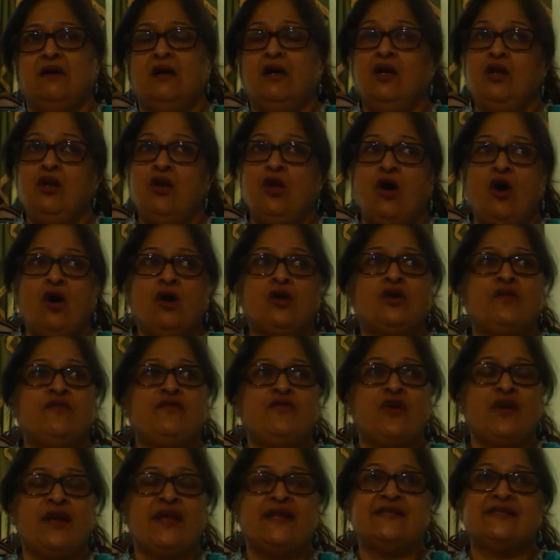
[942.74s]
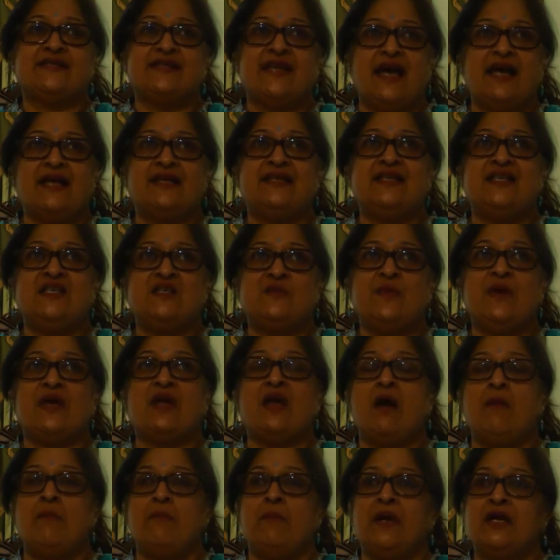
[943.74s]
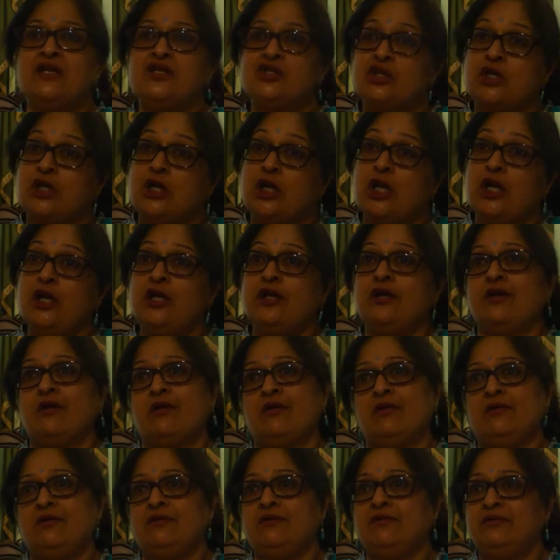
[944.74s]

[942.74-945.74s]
a lot of your anxieties become much clearer.